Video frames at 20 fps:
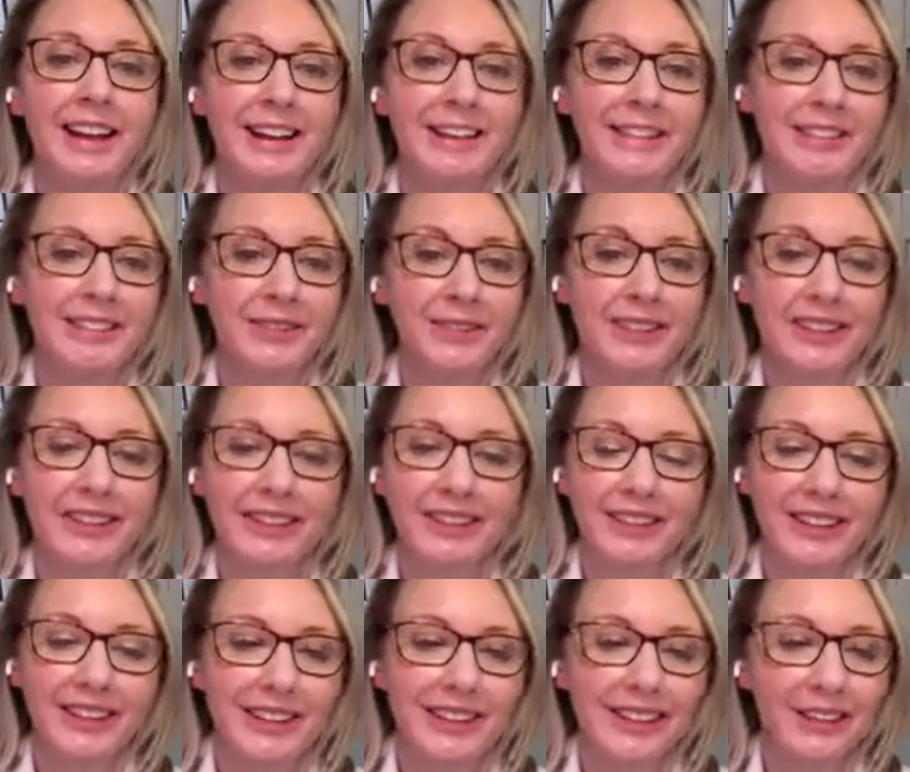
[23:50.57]
And some kids
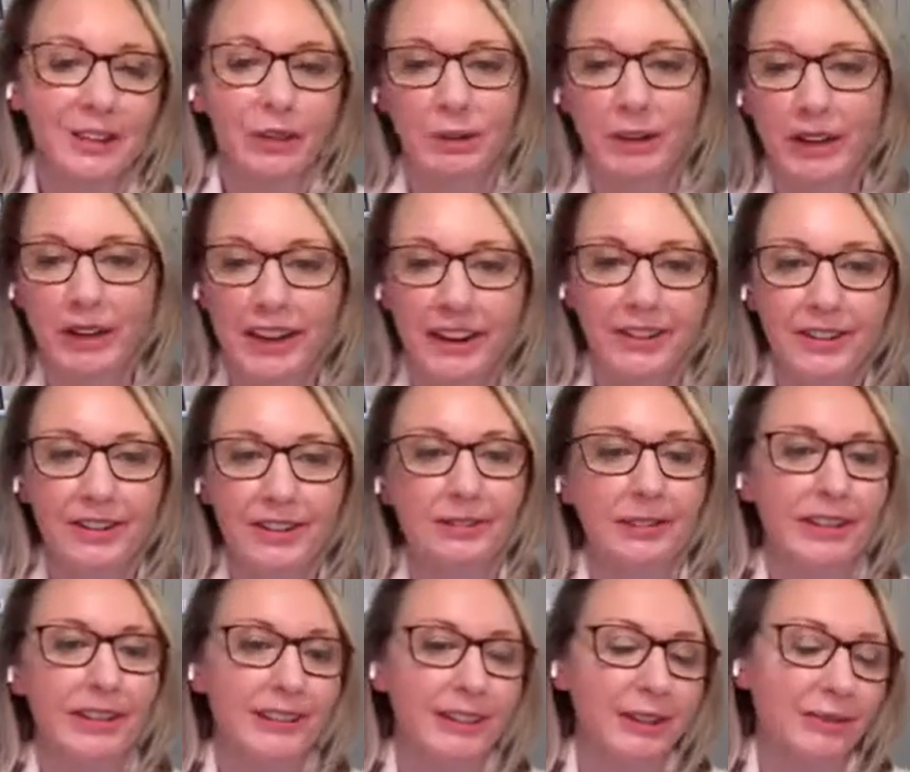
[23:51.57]
are getting 20 hours a
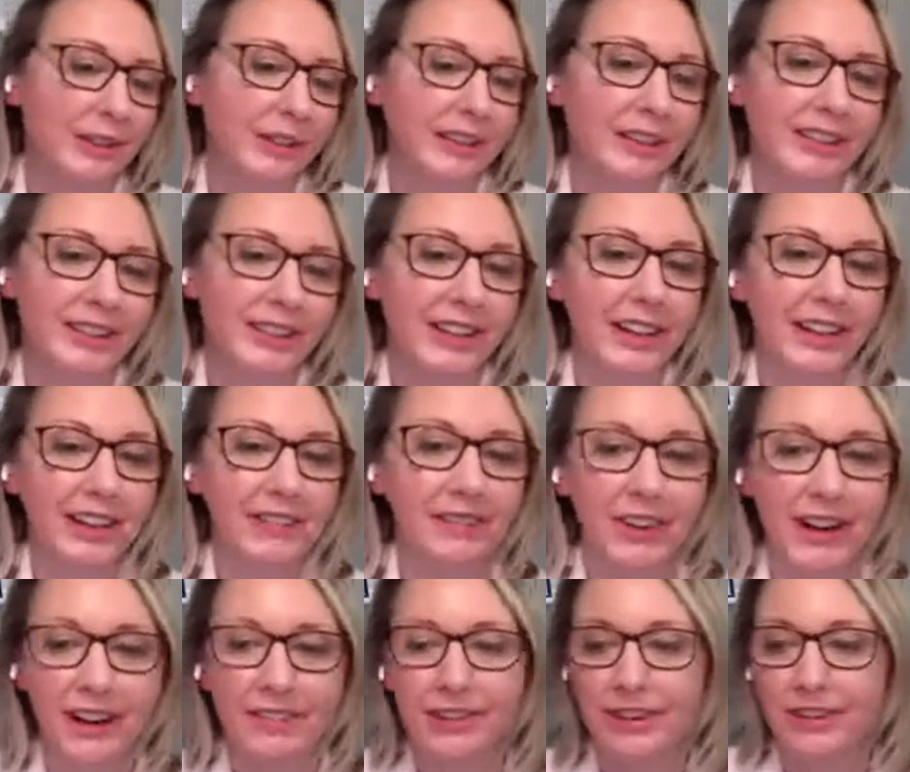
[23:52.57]
week. Some kids are getting
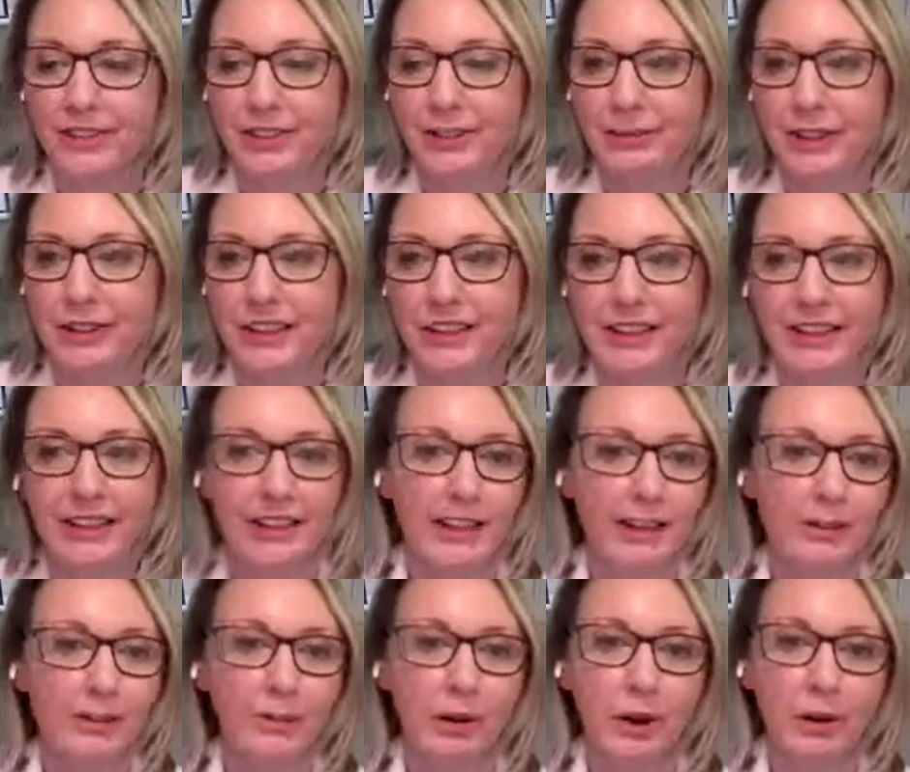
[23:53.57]
5 hours a week. And
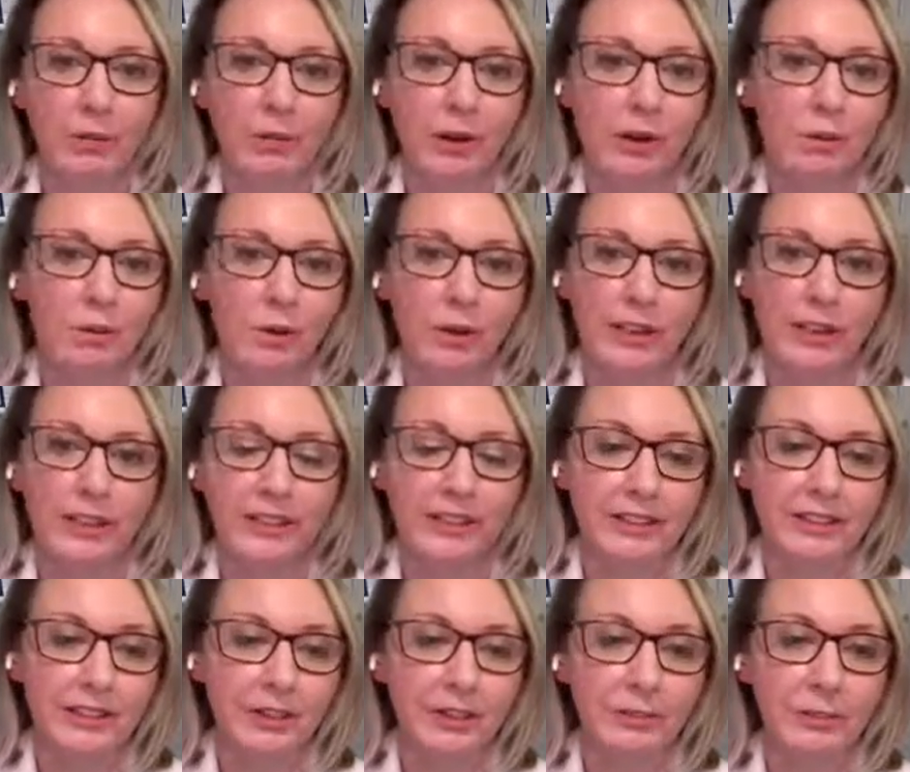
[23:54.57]
like, what point is
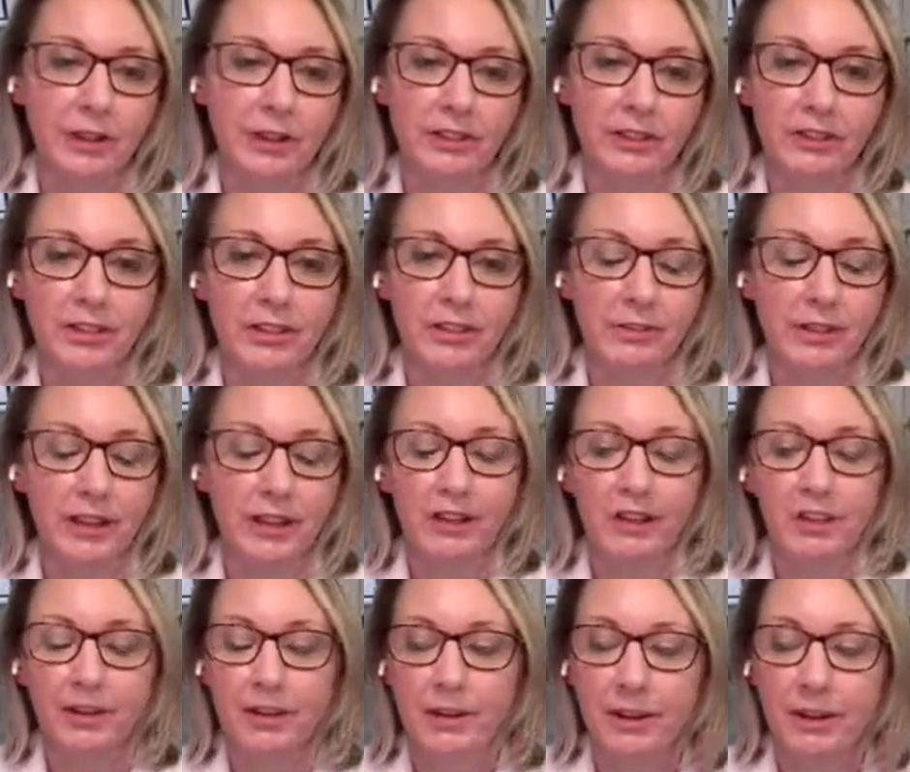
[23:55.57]
it too much or too
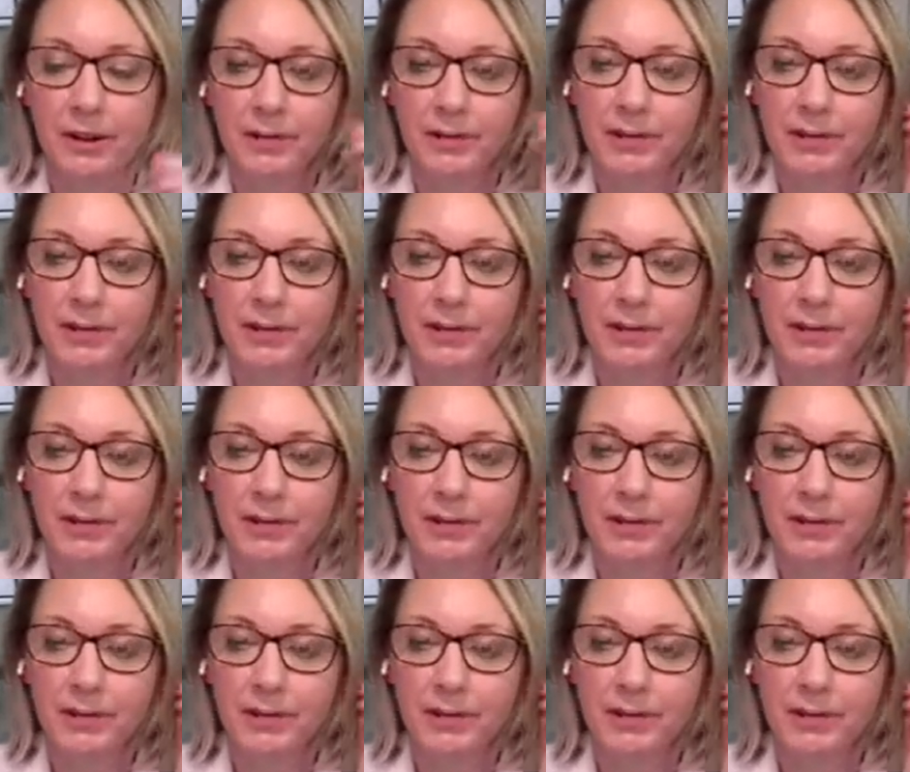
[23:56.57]
little?